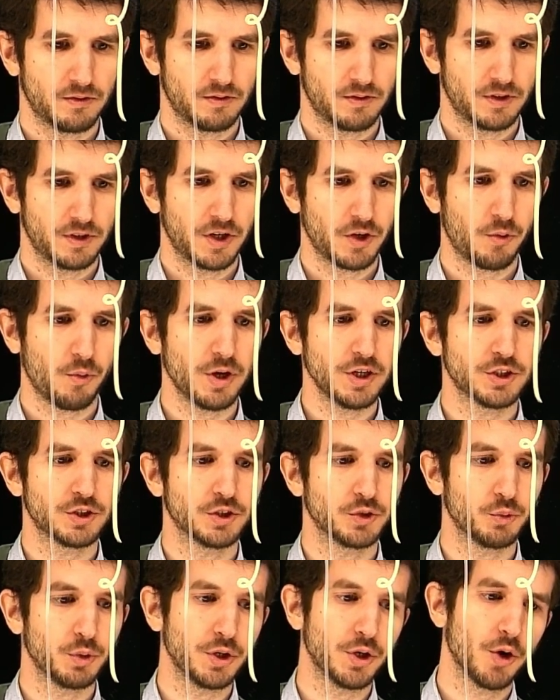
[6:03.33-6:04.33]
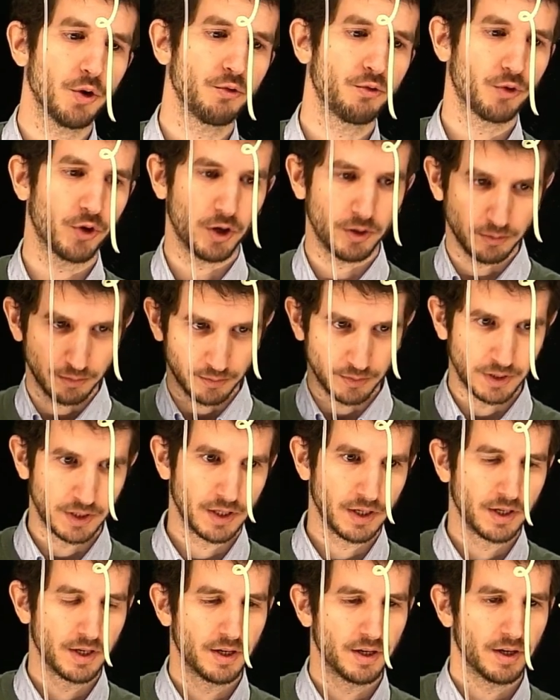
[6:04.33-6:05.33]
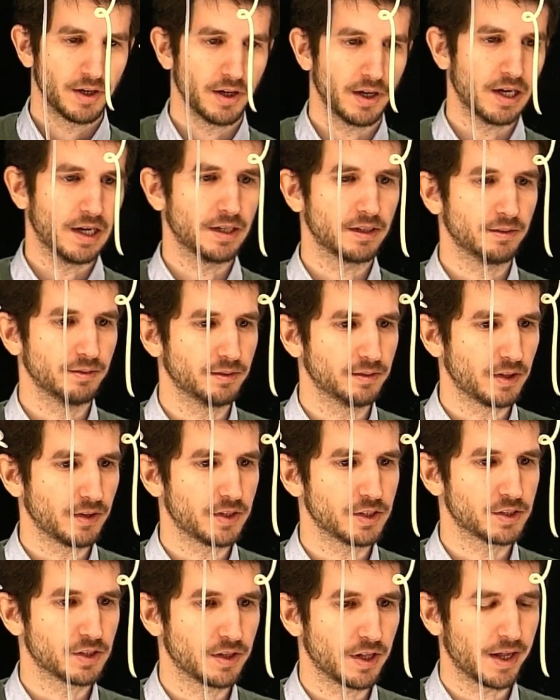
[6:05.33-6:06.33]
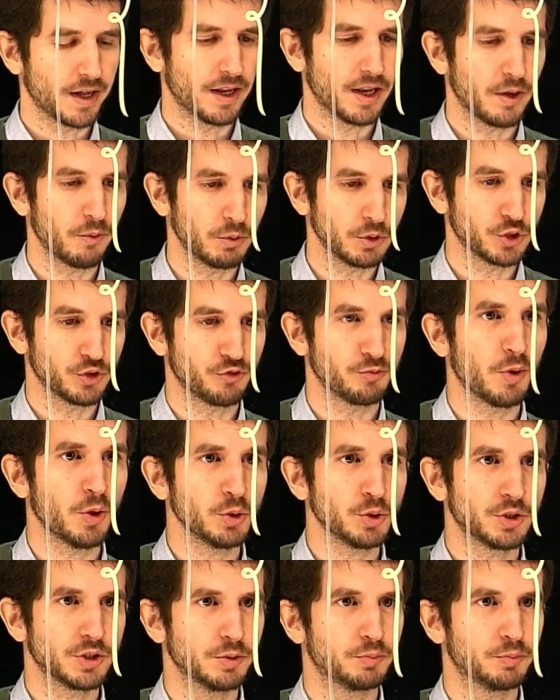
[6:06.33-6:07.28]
an equation that we know from the language of motion,